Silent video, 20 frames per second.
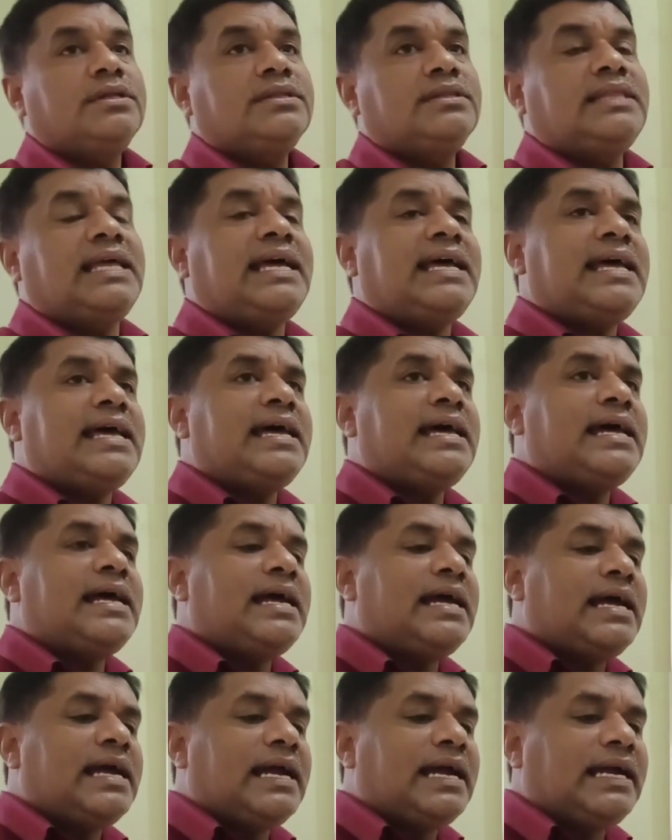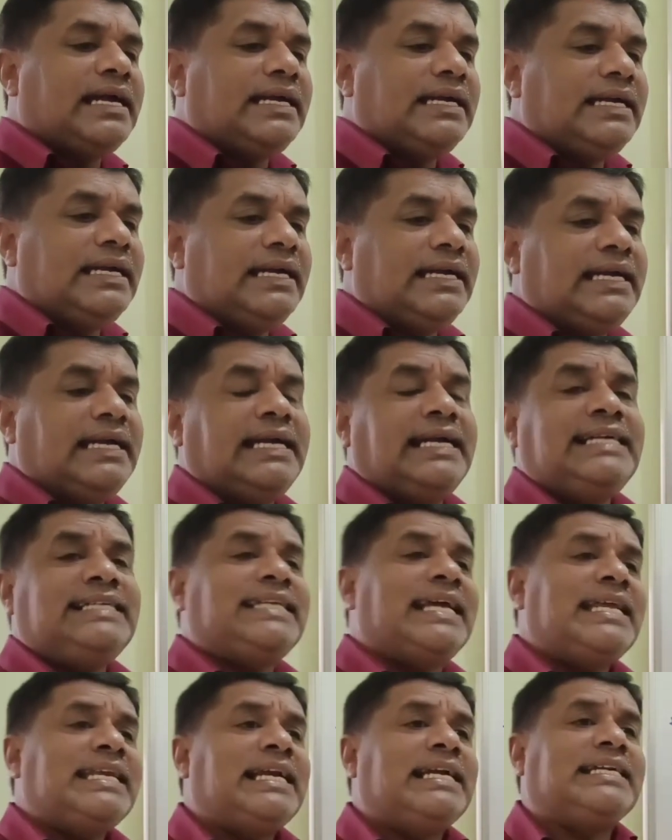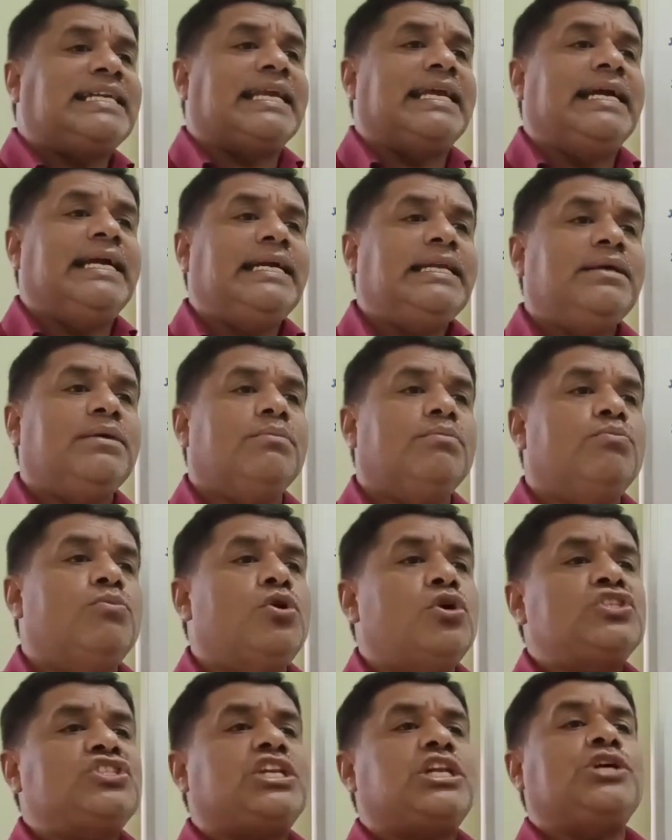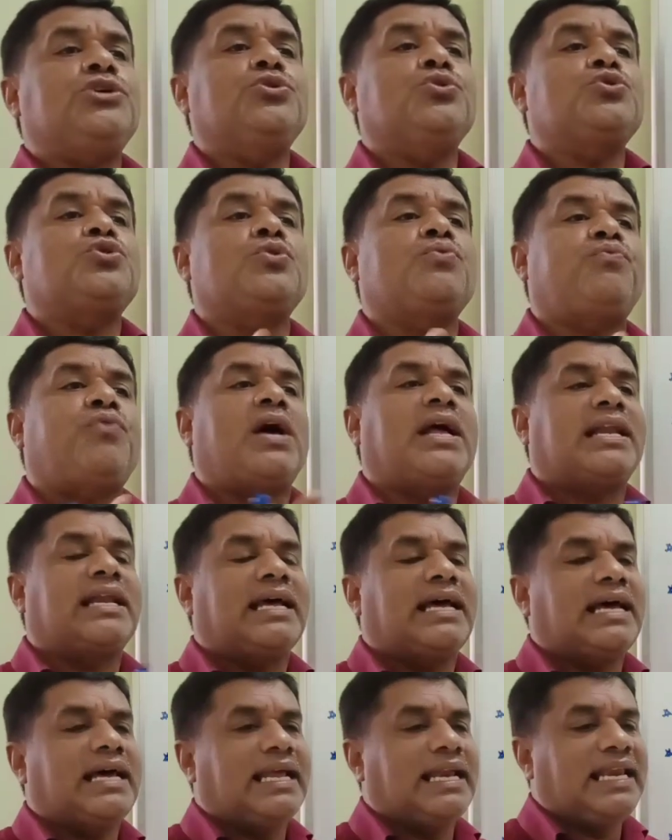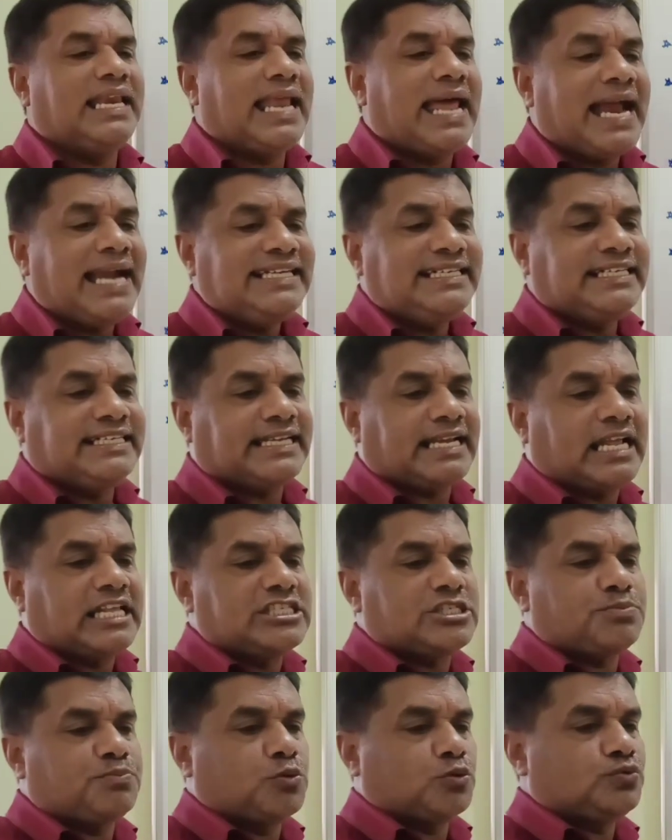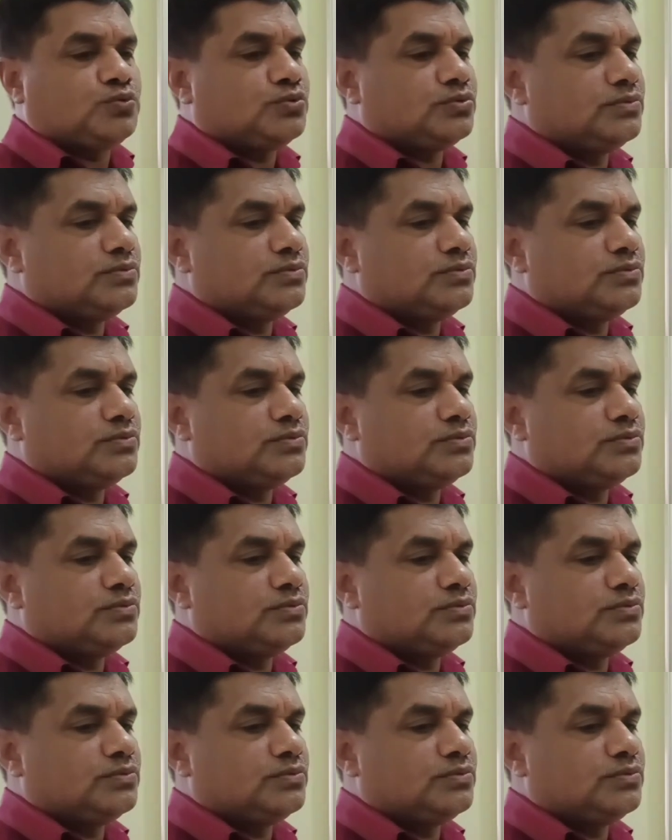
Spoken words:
The internal trade mostly used for land transport.